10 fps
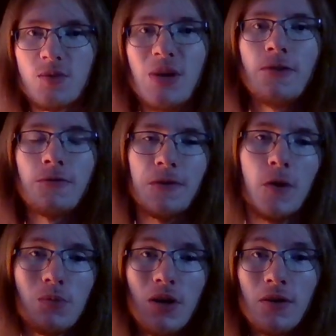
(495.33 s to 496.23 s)
being a
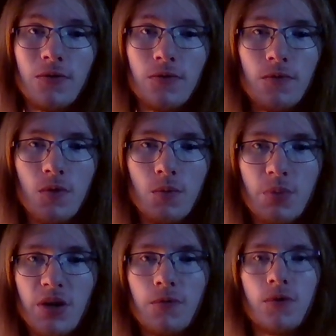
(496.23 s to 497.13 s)
film buff,
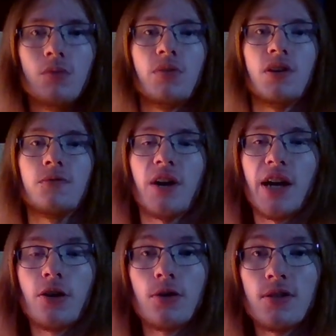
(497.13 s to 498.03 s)
I
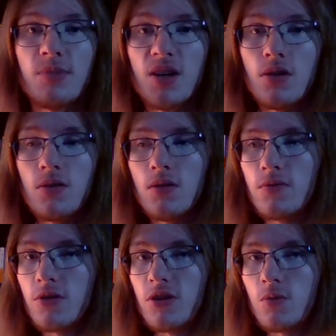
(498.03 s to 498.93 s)
had heard about
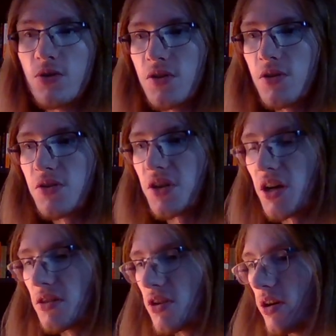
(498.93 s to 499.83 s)
Werner
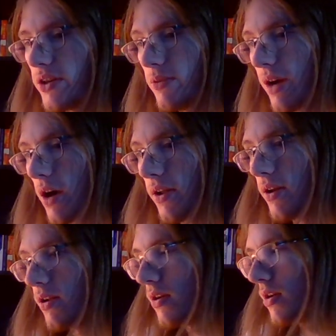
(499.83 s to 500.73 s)
Herzog talking about
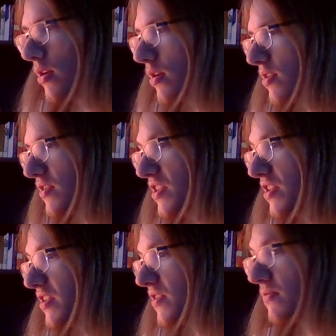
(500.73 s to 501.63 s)
it. Because
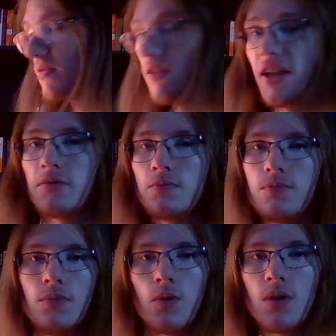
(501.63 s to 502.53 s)
he's, like,
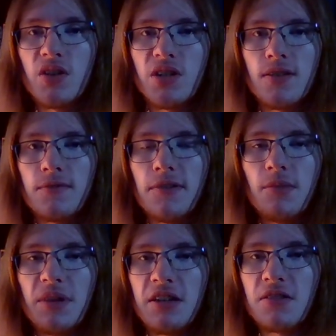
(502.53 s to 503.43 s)
a really good
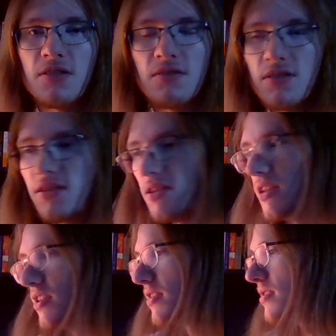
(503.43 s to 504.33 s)
filmmaker.
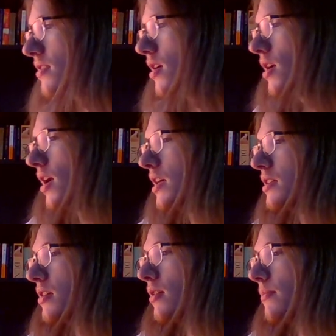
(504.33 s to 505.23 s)
He is.
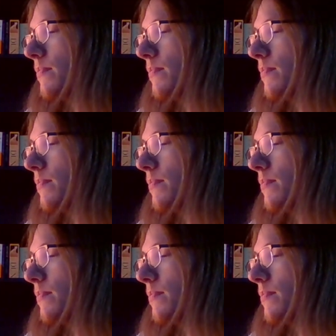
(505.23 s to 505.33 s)
And,